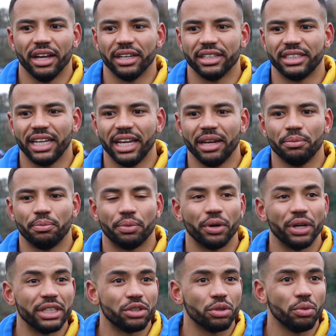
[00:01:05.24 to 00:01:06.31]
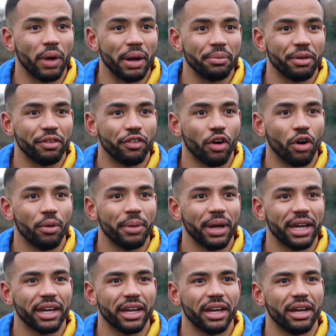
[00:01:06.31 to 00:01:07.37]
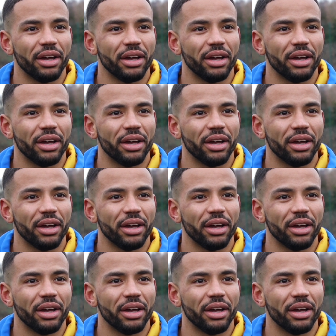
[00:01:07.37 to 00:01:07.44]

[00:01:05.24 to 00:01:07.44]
Zane, Priz, who went before me,